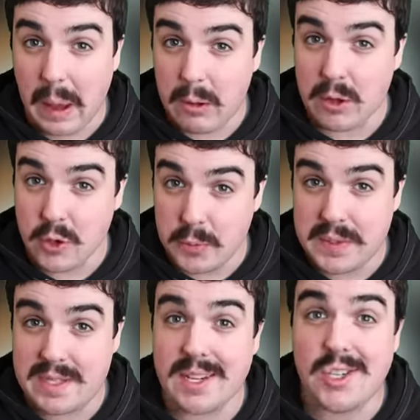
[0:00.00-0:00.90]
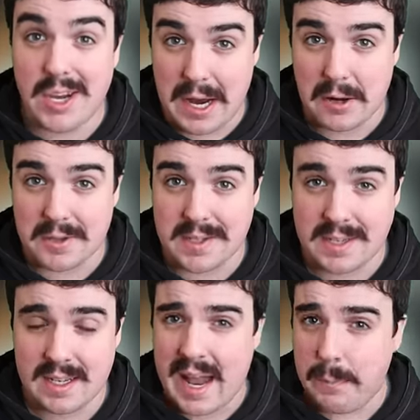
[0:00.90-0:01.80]
belt loops to
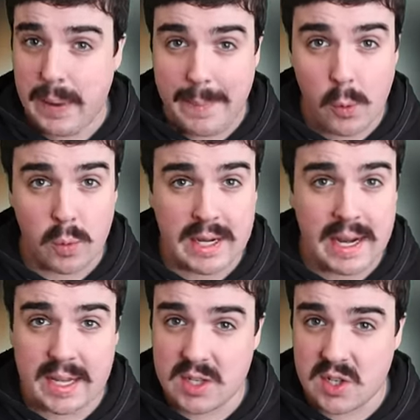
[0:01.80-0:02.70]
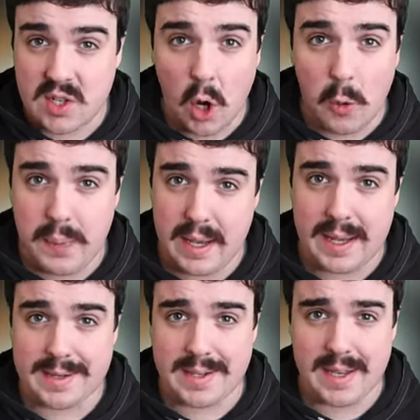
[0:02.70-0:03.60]
chairs, and people were getting so
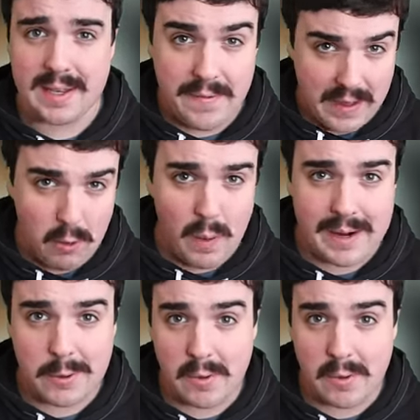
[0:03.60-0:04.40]
pissed, and they wanted